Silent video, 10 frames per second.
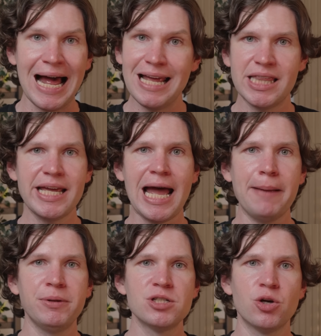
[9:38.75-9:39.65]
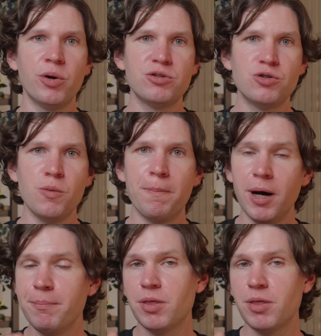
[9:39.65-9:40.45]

I think Apple is going to bump